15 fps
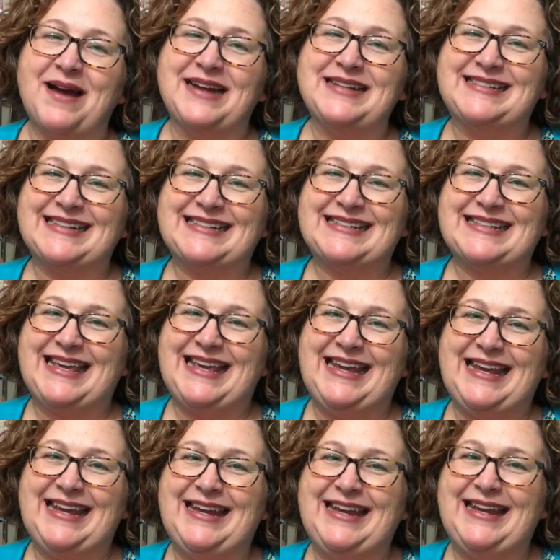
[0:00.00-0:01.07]
My
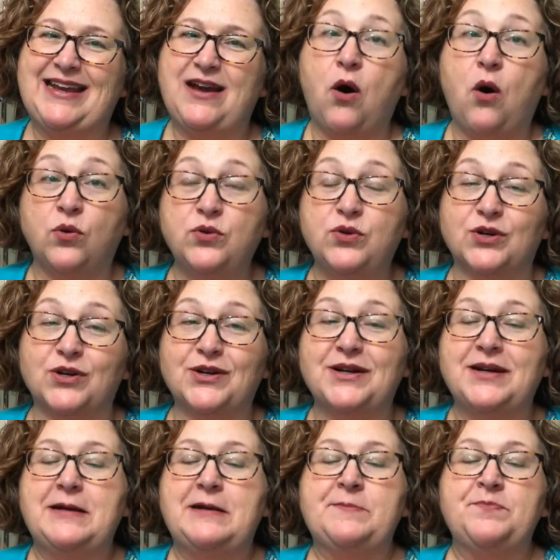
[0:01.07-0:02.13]
6-key holder